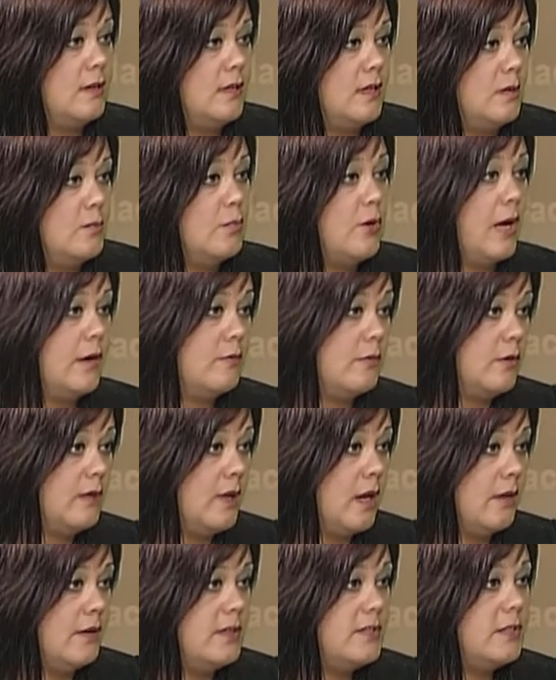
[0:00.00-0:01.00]
in Bradford
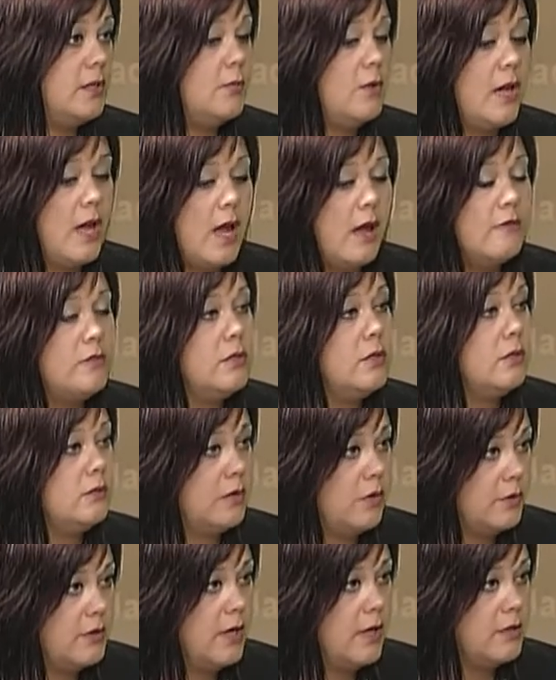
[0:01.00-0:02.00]
County. So we have two
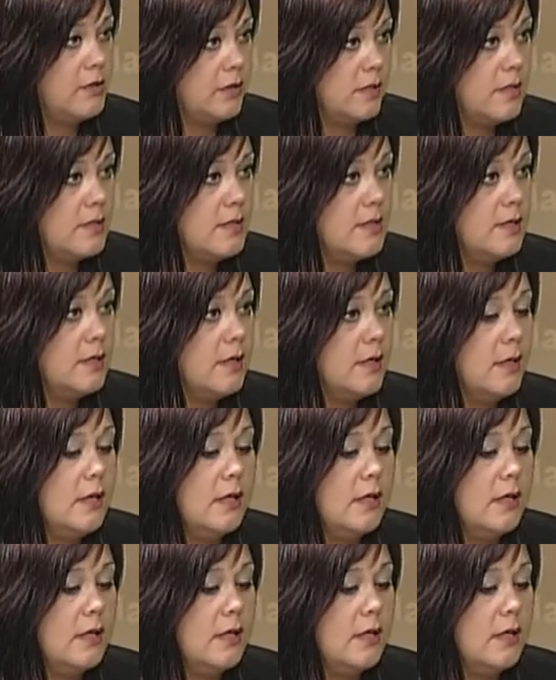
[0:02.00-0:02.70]
locations.